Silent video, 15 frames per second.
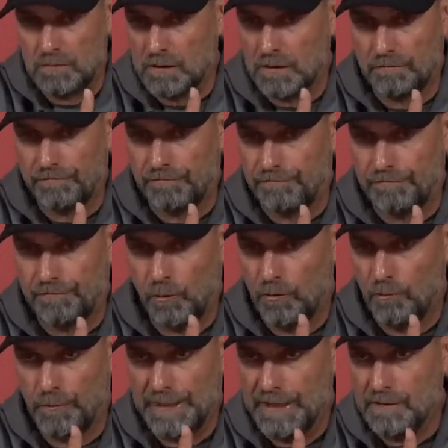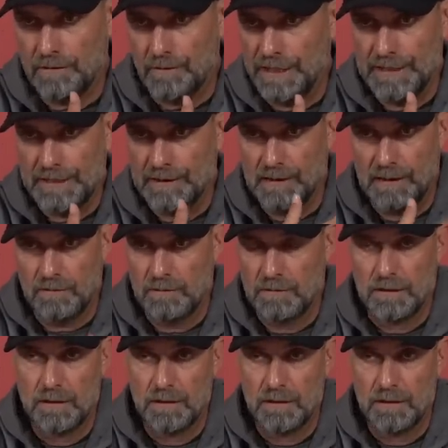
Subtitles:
The full week training now.